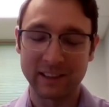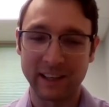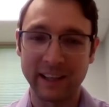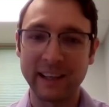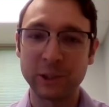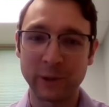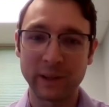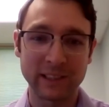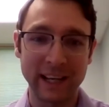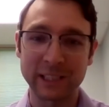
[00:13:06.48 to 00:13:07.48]
injury
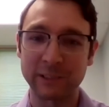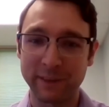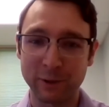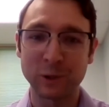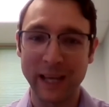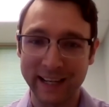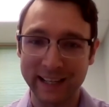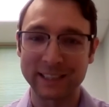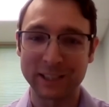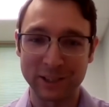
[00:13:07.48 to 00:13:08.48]
that takes a few
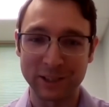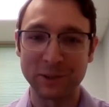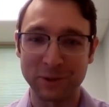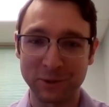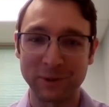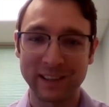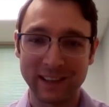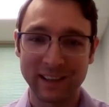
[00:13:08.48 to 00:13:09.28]
seconds to do